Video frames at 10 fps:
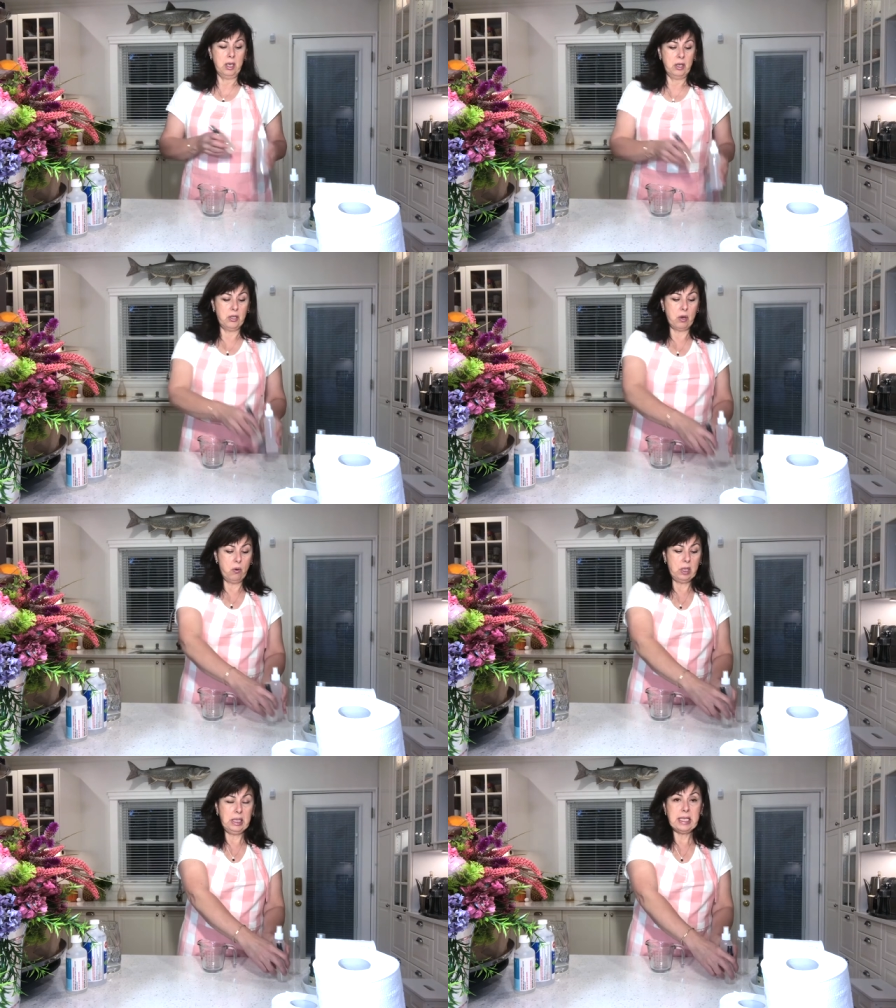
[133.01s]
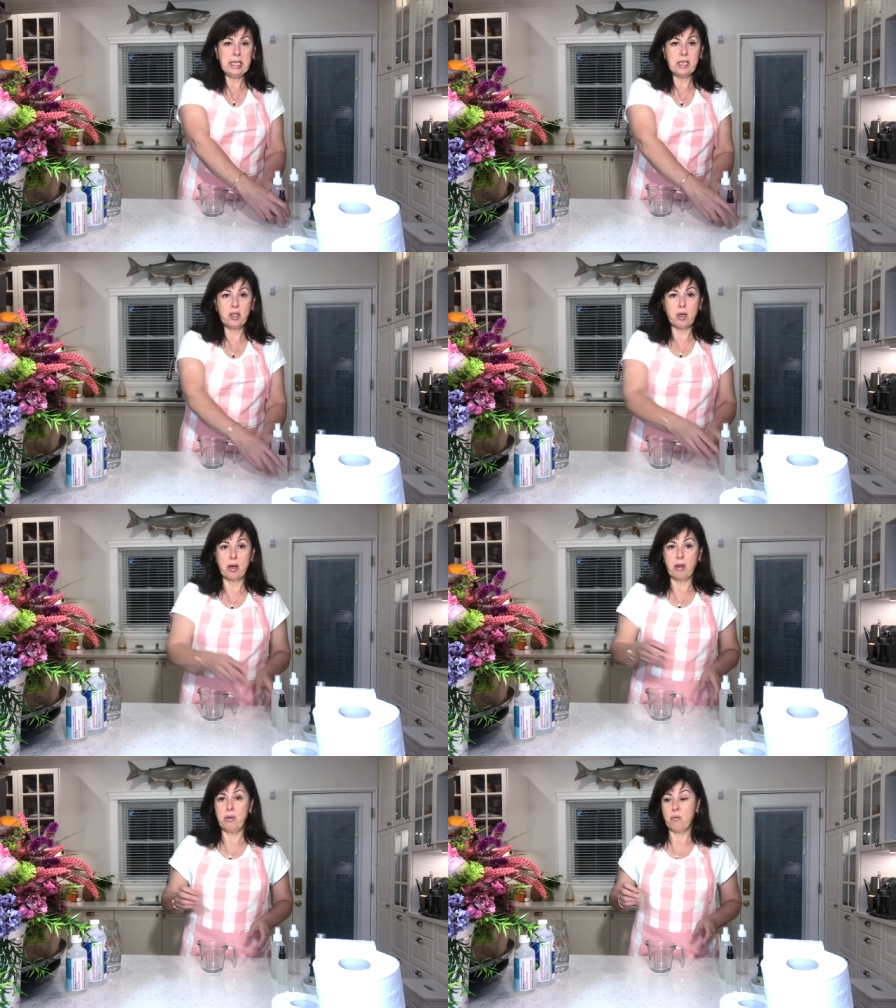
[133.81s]
So let's get
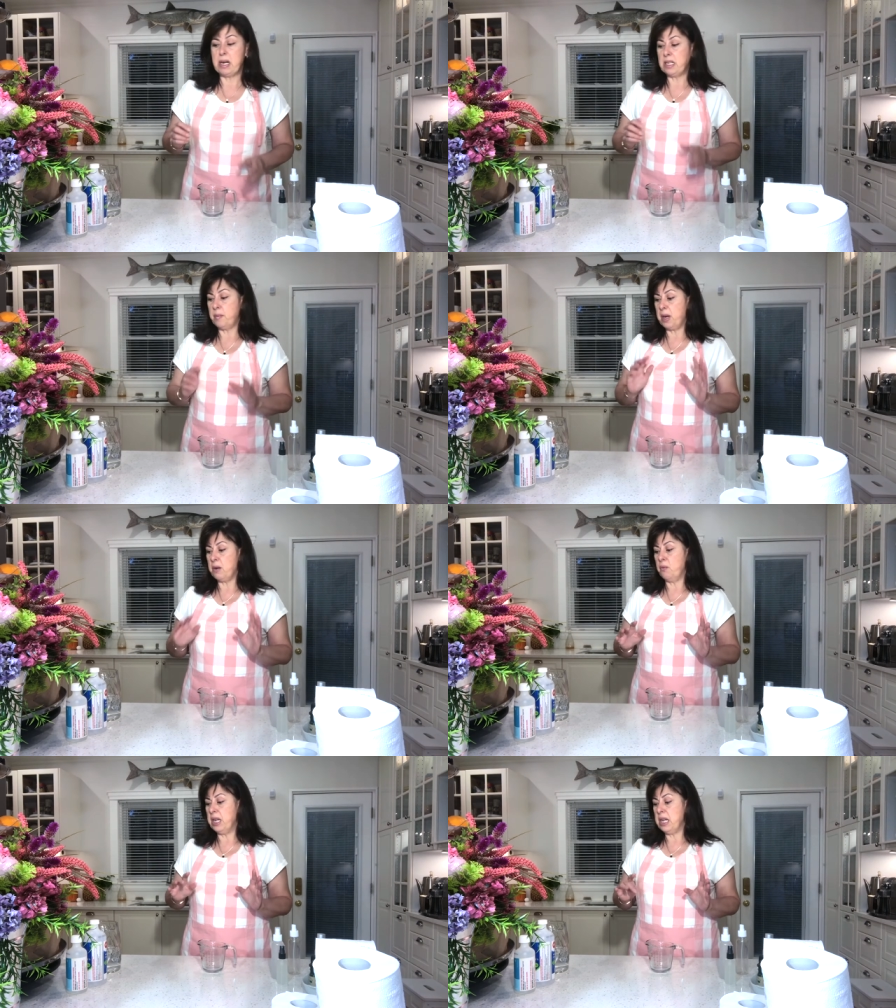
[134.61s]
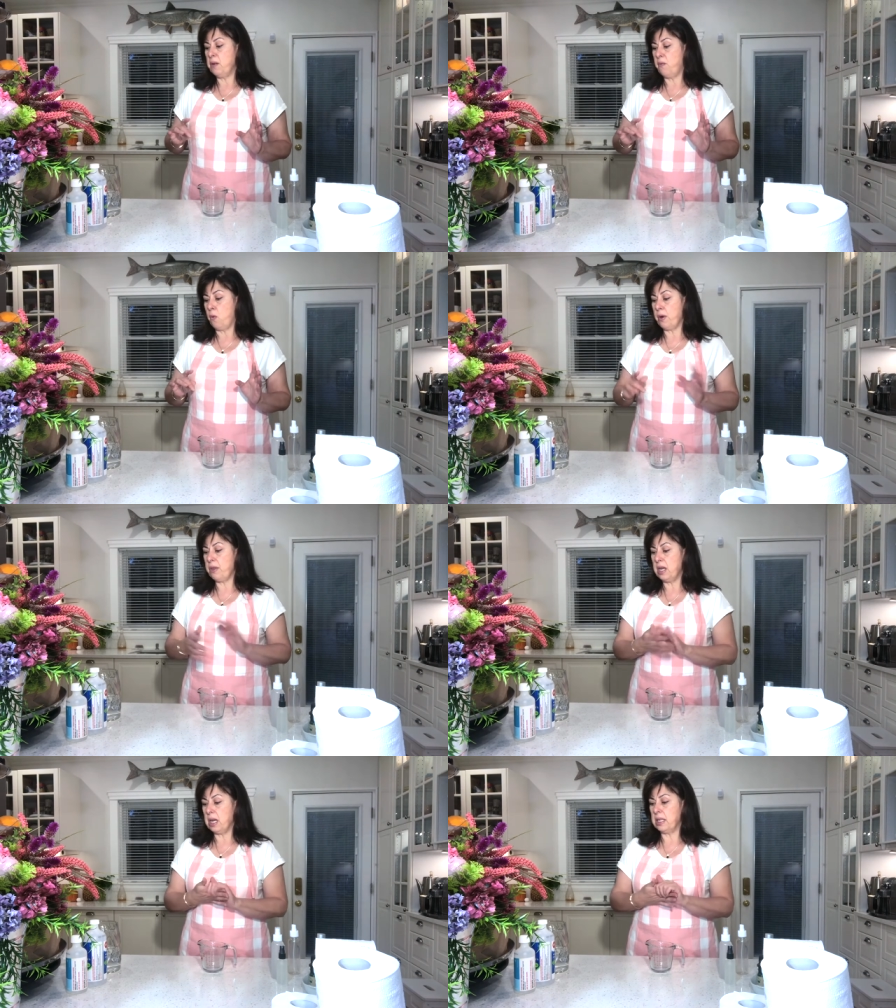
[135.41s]
started on the recipe. We need four
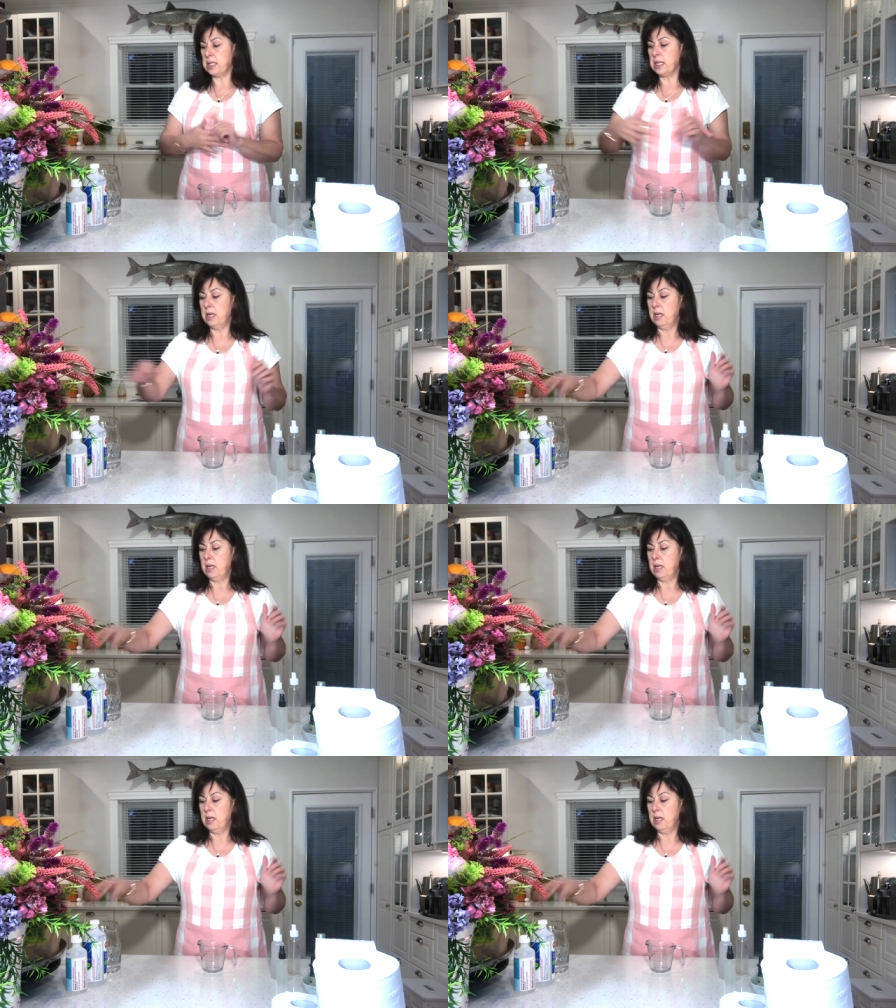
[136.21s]
things.